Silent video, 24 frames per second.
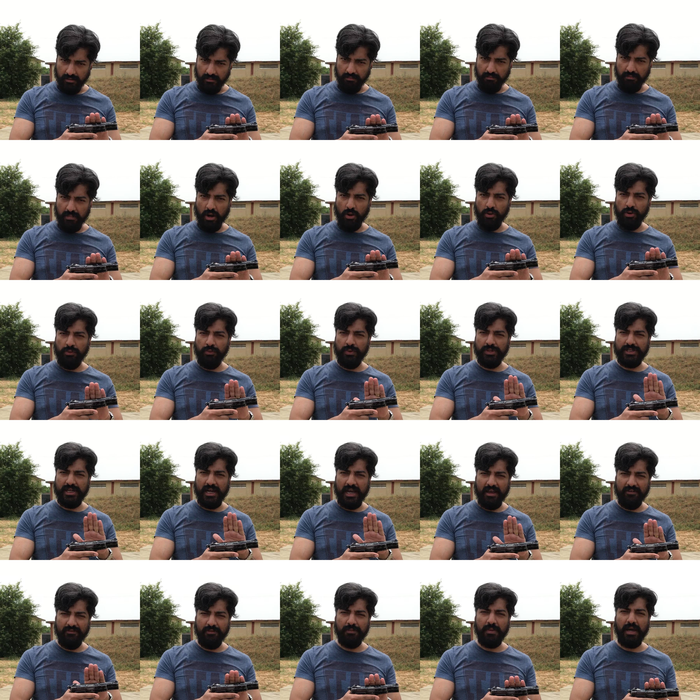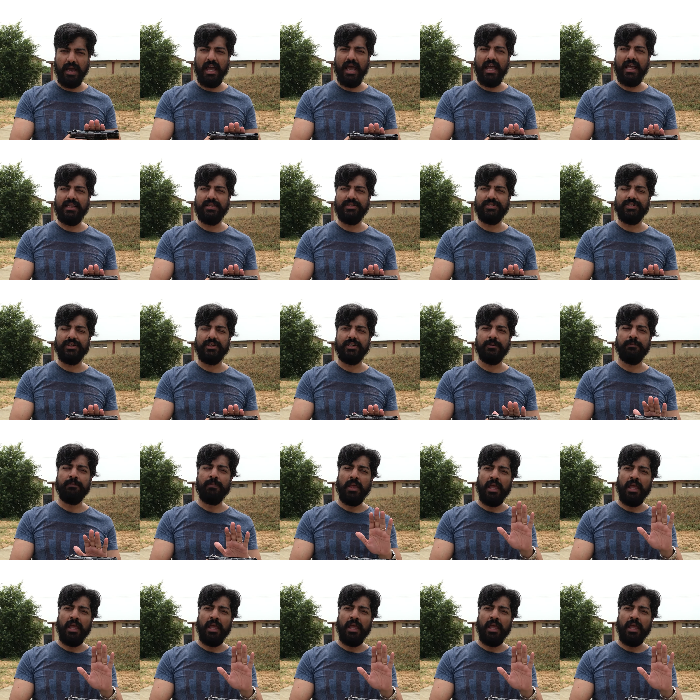Browning which I have in my hands here.